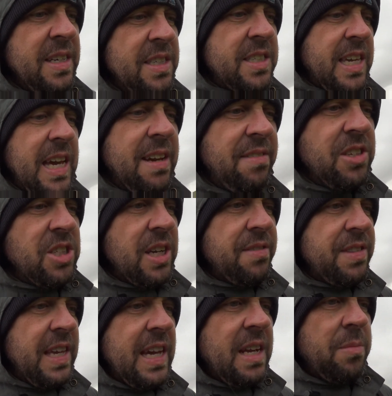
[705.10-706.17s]
scavenge
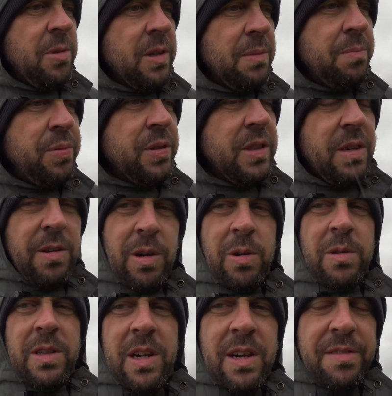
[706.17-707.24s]
off the animal and put their
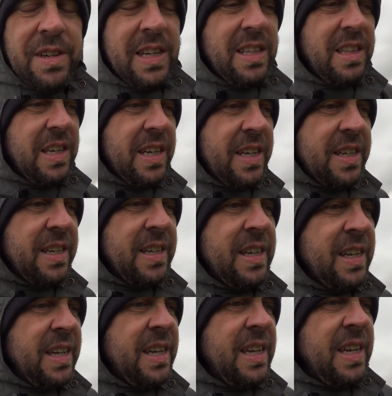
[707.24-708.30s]
own larvae in there
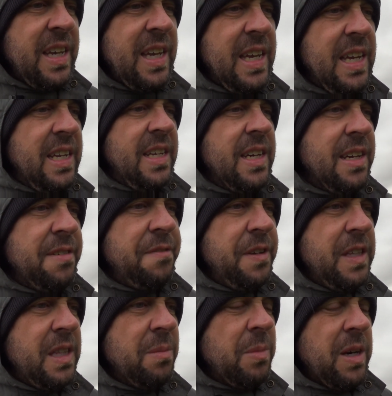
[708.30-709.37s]
and
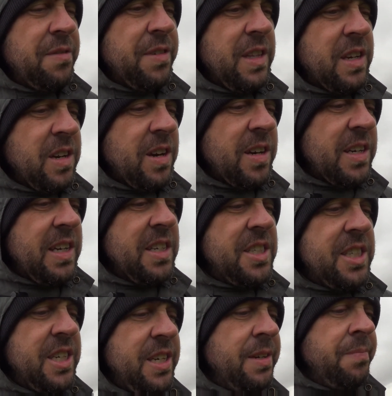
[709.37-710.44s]
feed them off of the
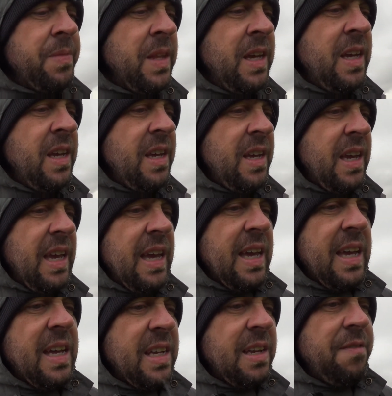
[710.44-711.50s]
carcass.
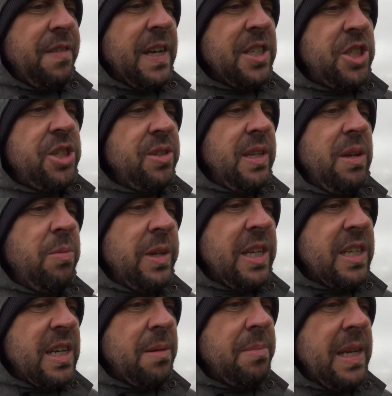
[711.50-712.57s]
And eventually, when
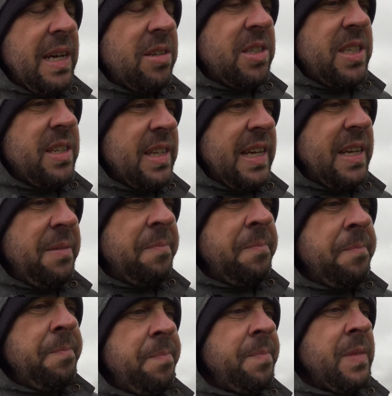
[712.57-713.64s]
you come down to like
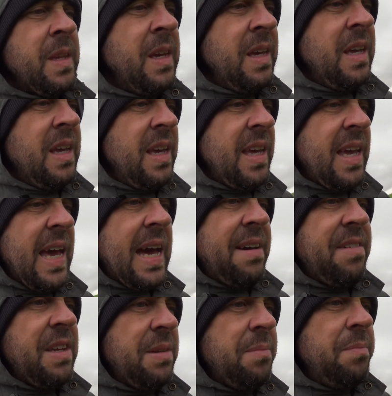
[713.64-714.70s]

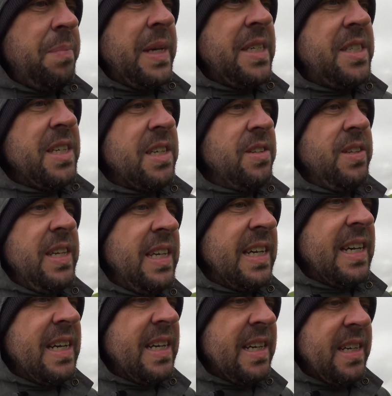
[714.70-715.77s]
having
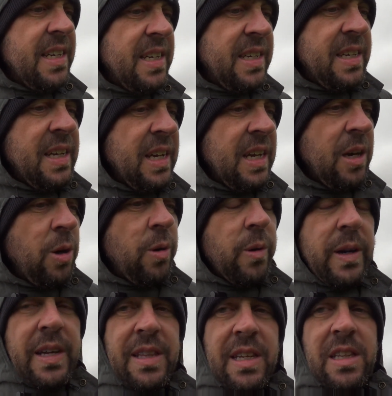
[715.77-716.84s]
basically, and
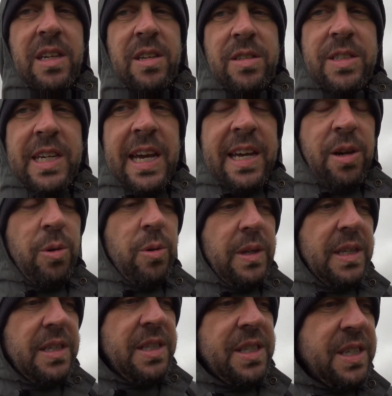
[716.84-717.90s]
then there's
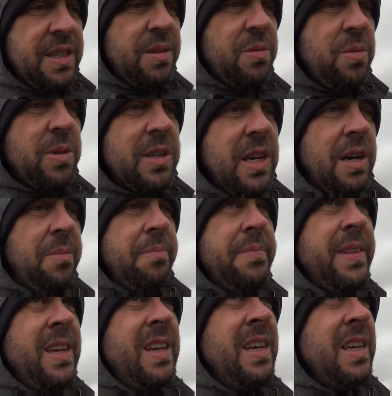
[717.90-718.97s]
coyotes will
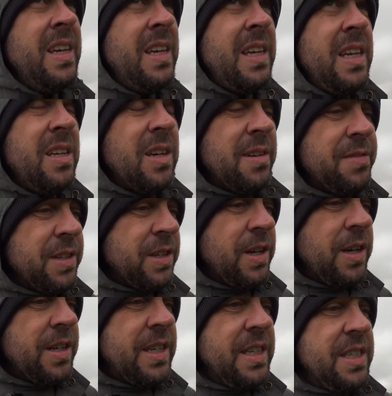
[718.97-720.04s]
come, eat off the
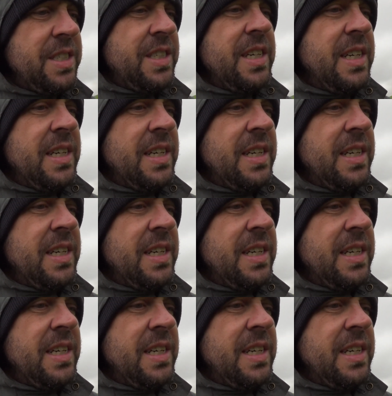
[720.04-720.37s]
carcass,